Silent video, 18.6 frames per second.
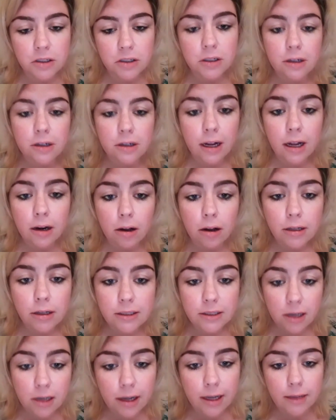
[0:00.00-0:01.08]
to her at all
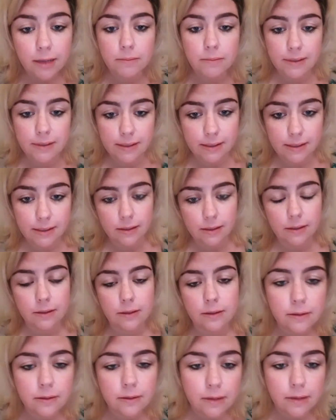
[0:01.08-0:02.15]
times
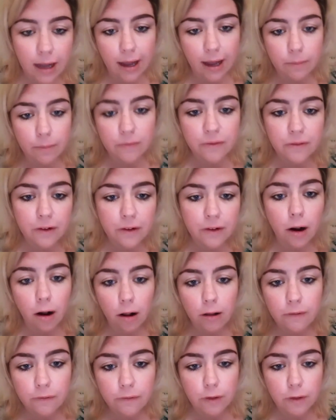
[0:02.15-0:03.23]
for
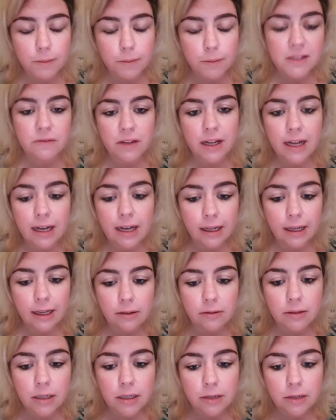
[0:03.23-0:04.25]
all forms of healing.